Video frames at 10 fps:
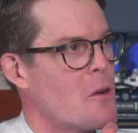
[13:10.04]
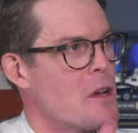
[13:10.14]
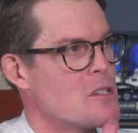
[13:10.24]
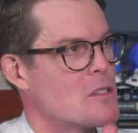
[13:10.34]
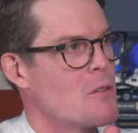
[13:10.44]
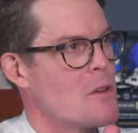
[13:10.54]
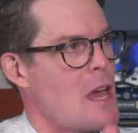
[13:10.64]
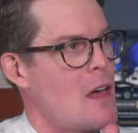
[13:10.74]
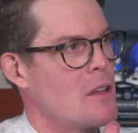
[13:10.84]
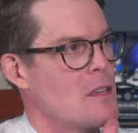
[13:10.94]
to question
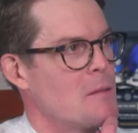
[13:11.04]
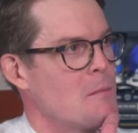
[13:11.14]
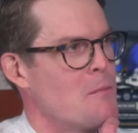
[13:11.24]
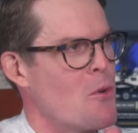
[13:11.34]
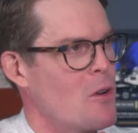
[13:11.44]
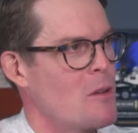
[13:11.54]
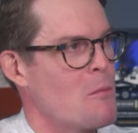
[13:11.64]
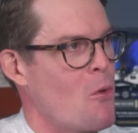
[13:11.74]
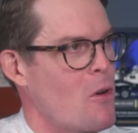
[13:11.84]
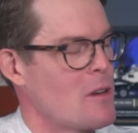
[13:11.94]
reality more and
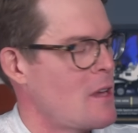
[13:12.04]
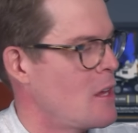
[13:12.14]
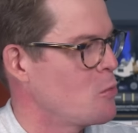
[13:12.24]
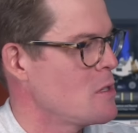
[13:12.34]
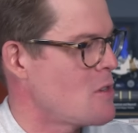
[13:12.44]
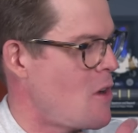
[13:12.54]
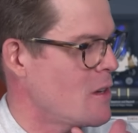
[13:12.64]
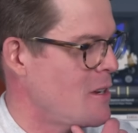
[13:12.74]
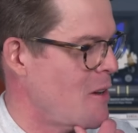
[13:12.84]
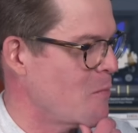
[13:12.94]
more as we talk here.